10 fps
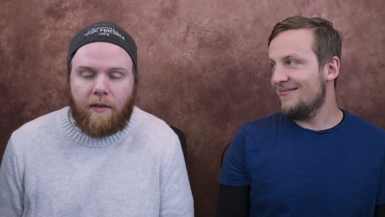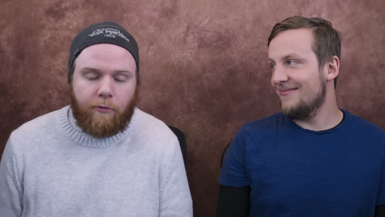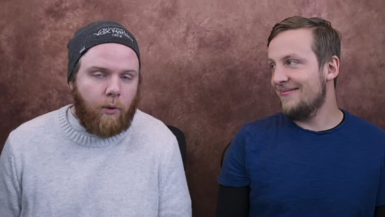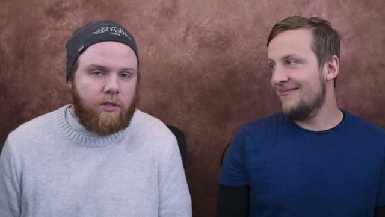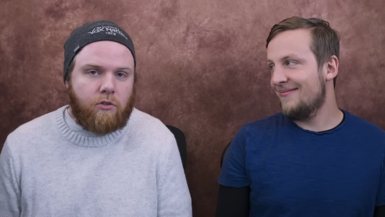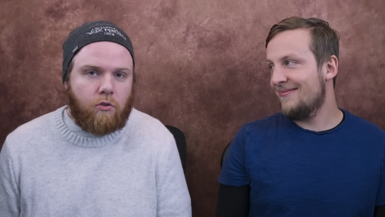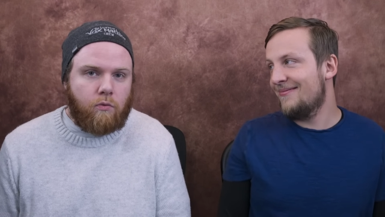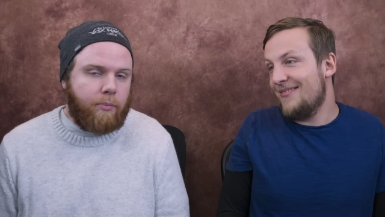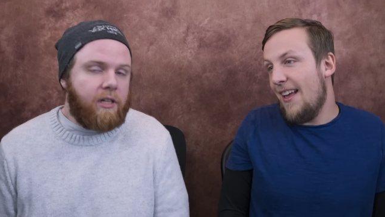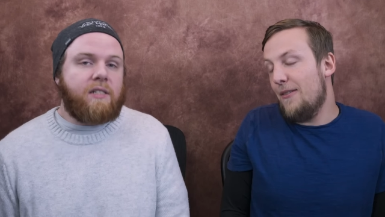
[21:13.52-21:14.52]
Speaker 1: if it wants to,
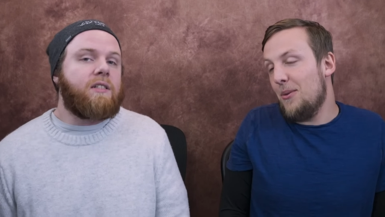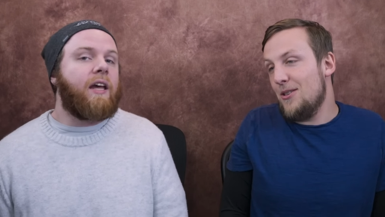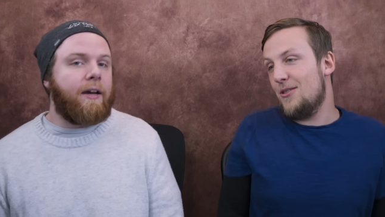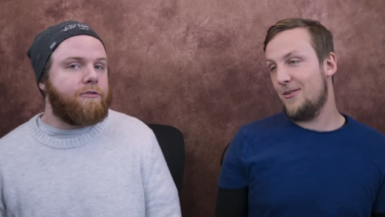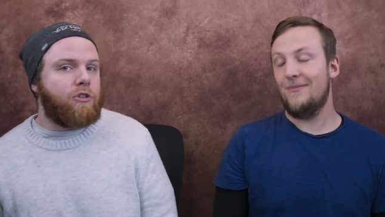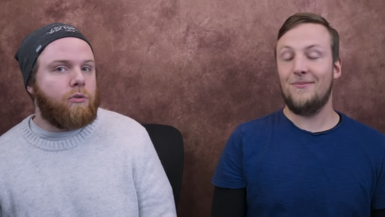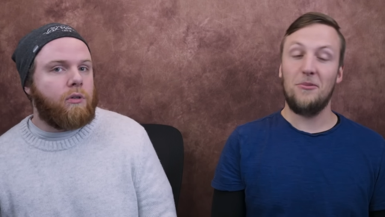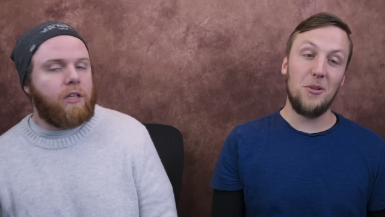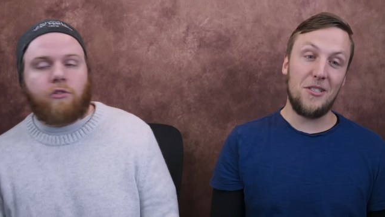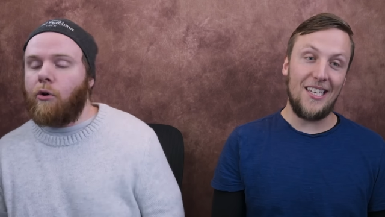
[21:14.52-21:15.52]
but it doesn't have to.
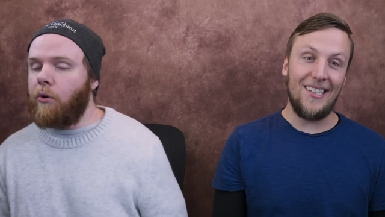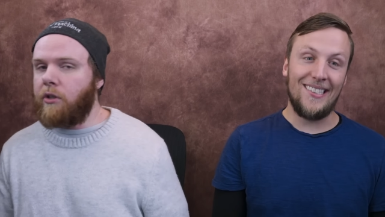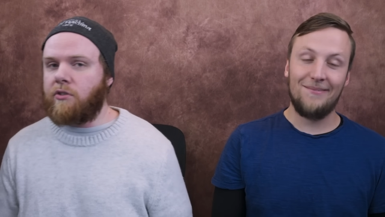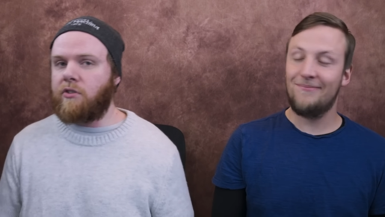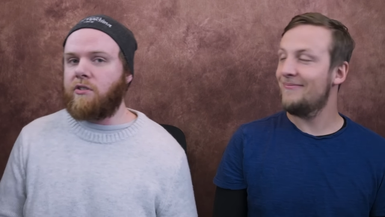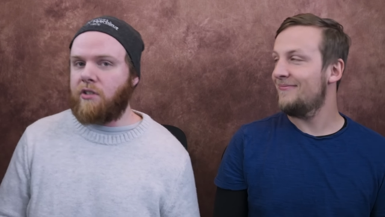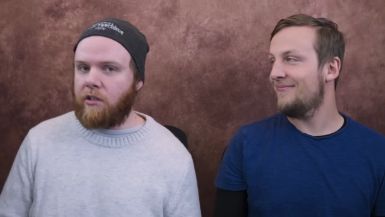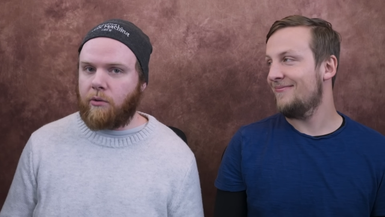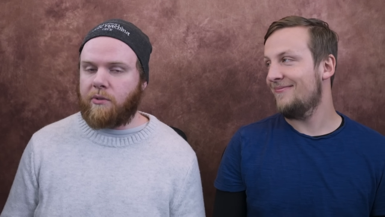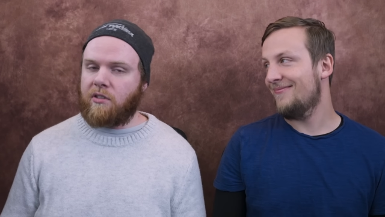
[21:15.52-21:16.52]
It can totally just
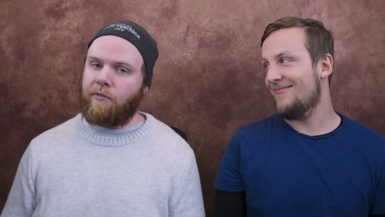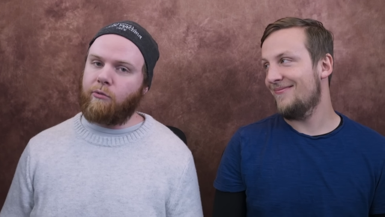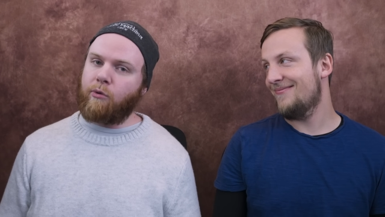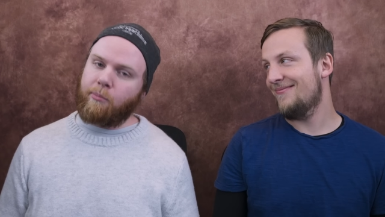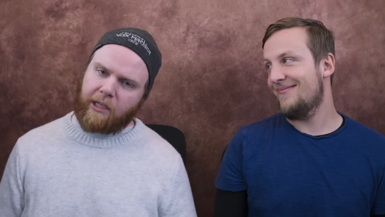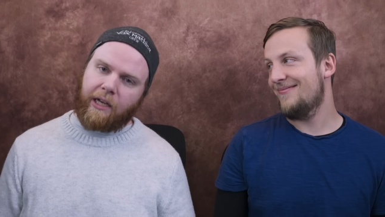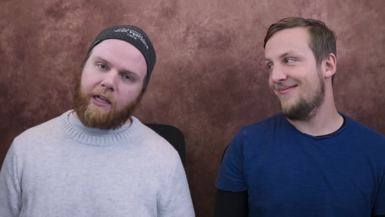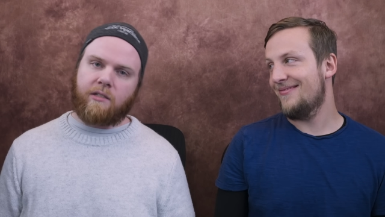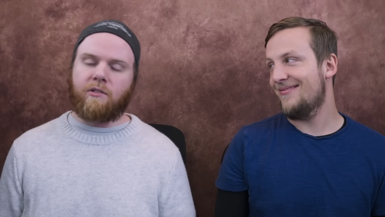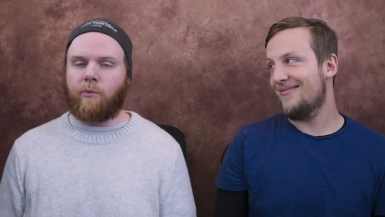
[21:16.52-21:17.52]
continue with the stuff that we've been getting
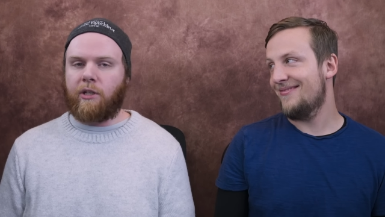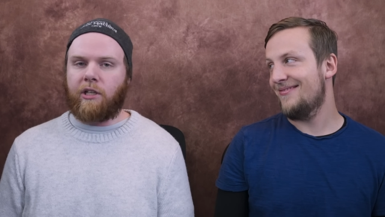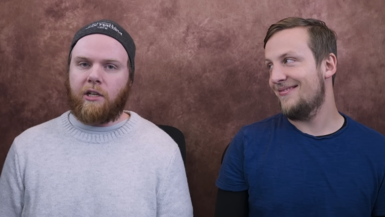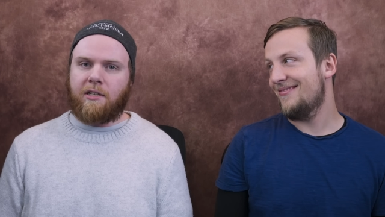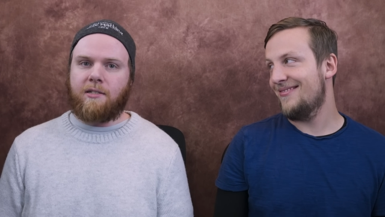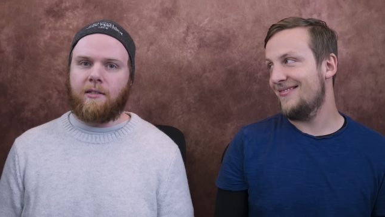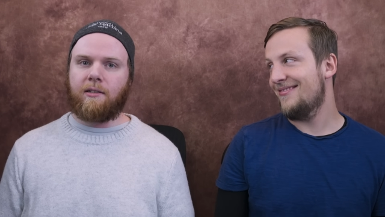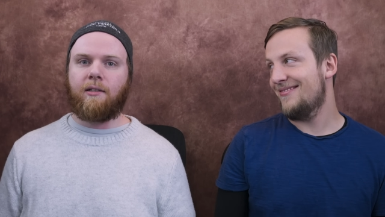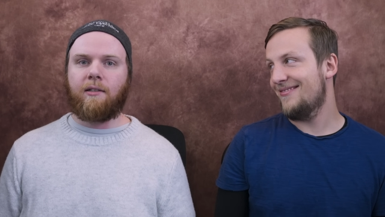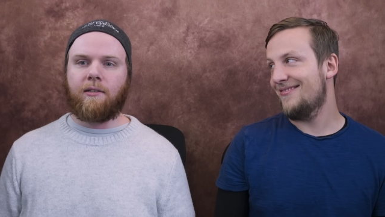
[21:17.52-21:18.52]
because it's really good.
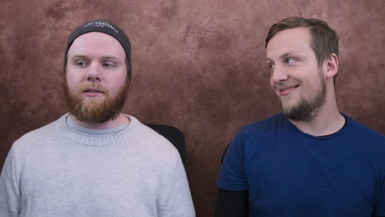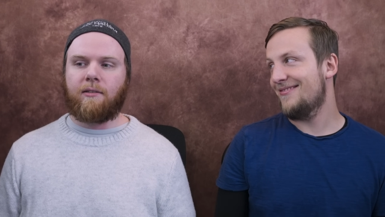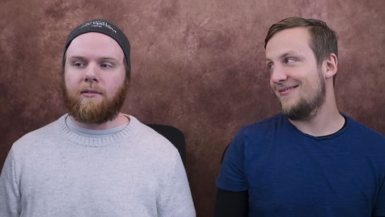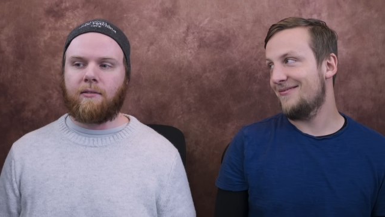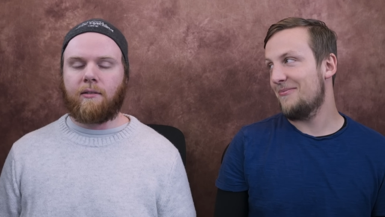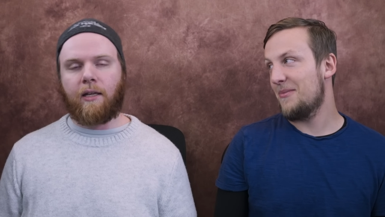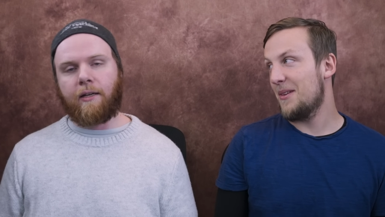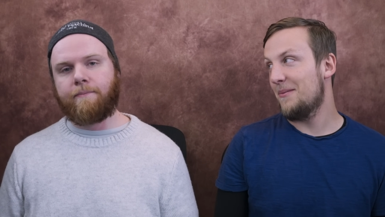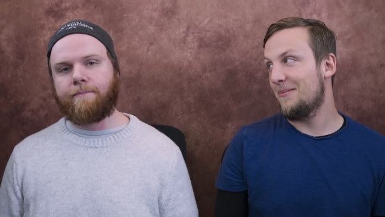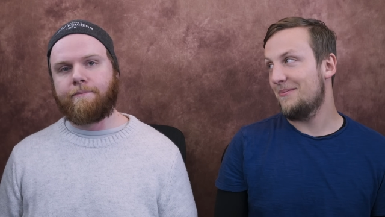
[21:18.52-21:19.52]
Speaker 2: Yeah.
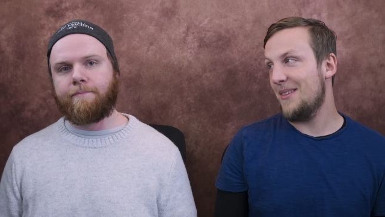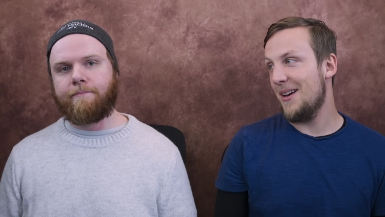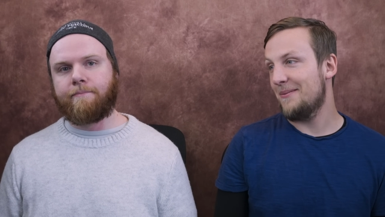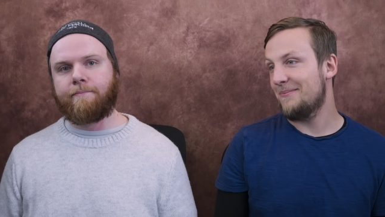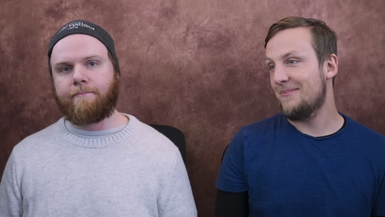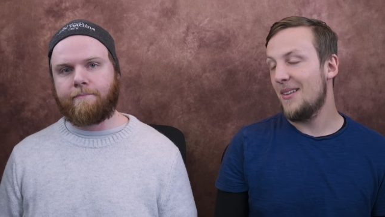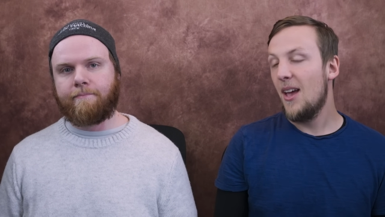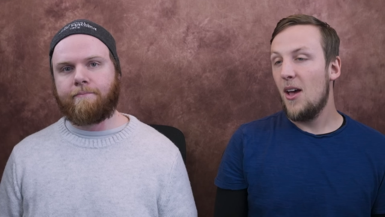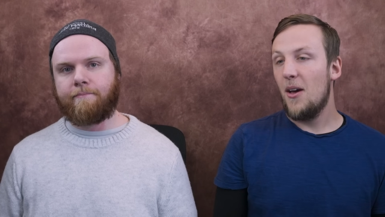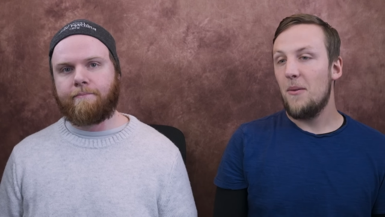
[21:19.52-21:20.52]
Yeah.
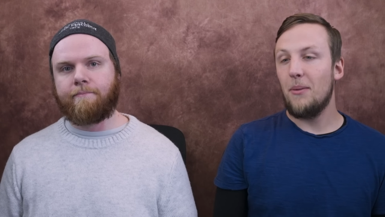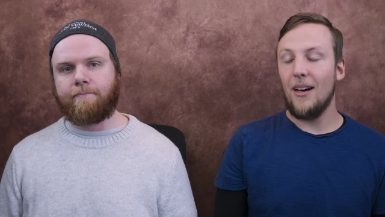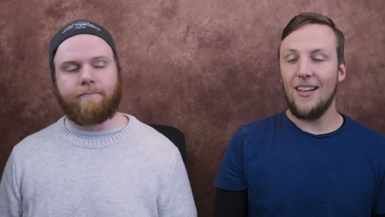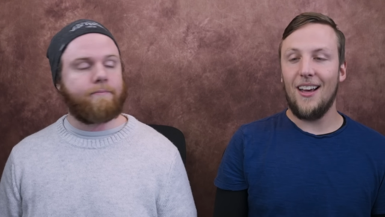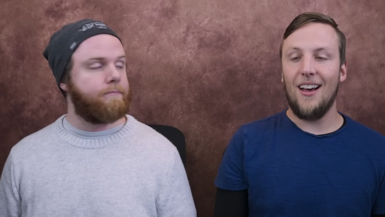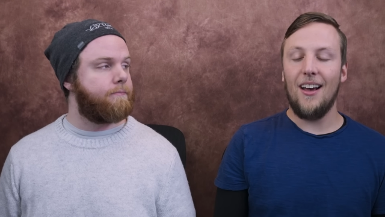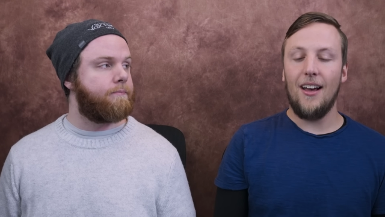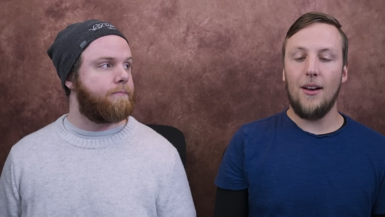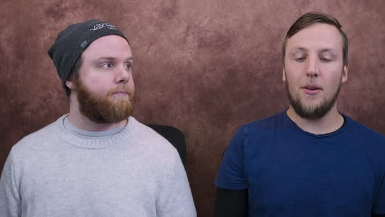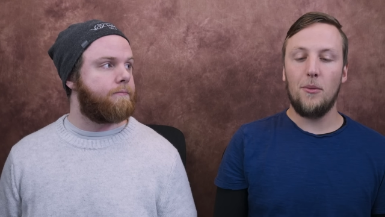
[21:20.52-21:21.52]
But
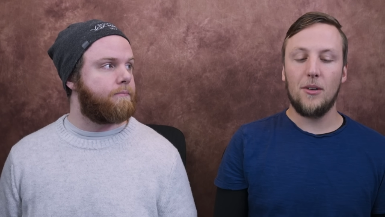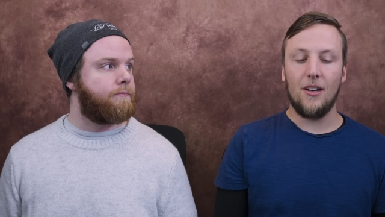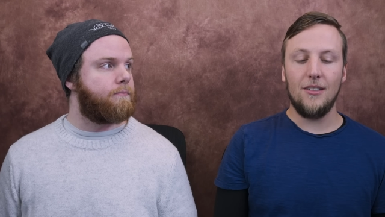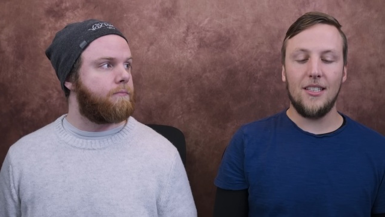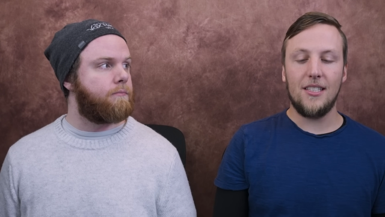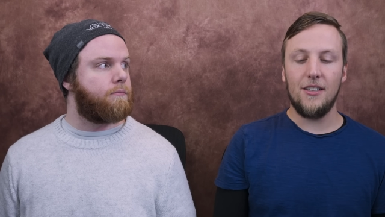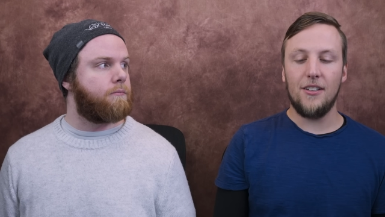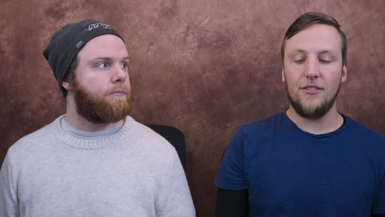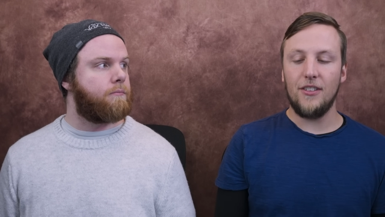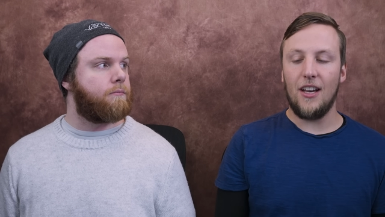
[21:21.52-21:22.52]
regardless
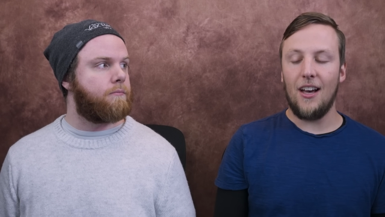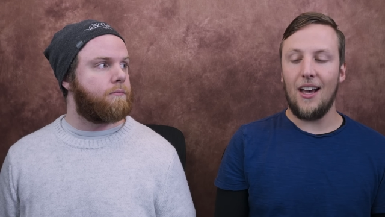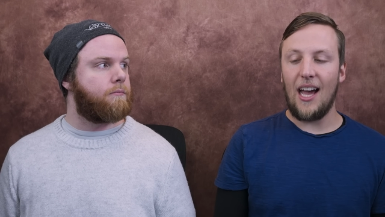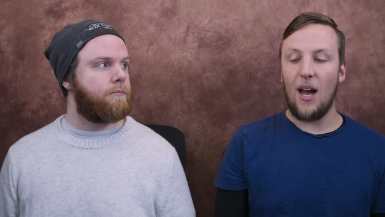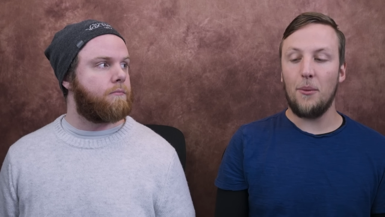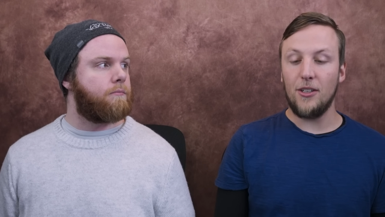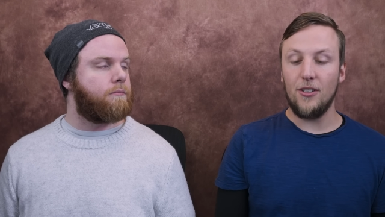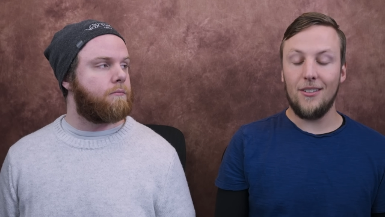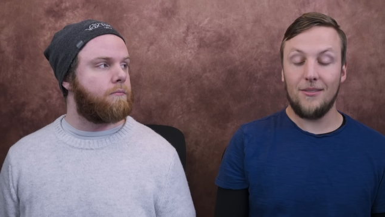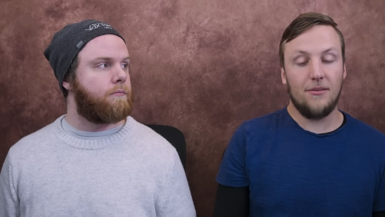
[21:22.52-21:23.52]
of how it
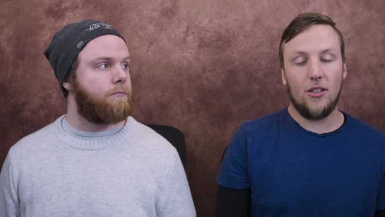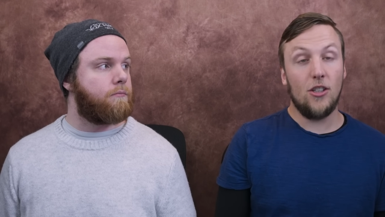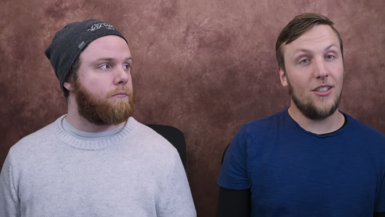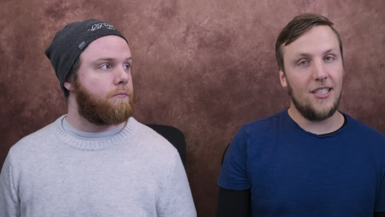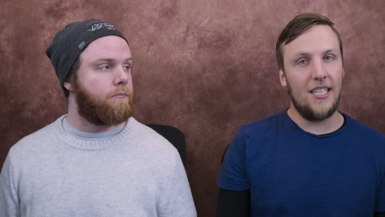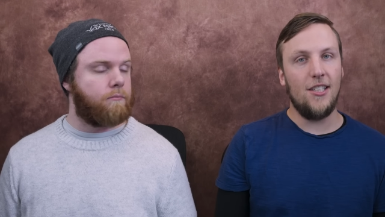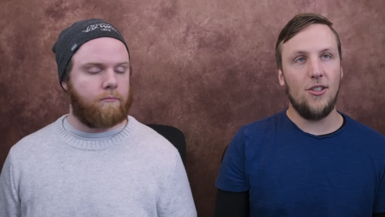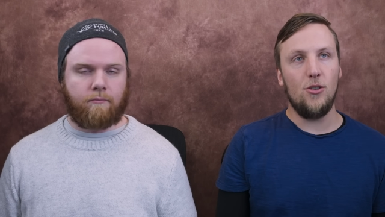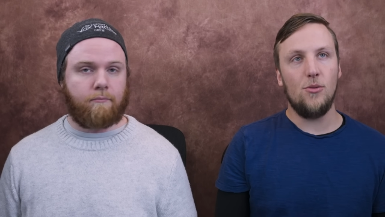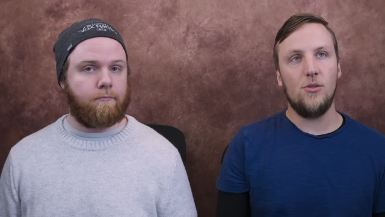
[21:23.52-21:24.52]

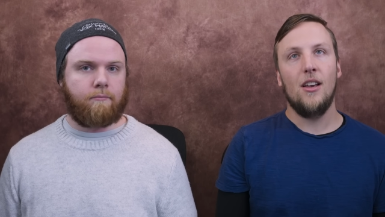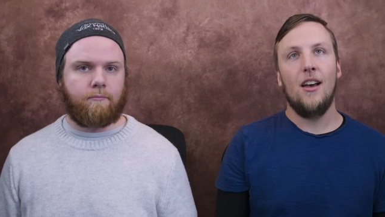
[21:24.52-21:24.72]
continues,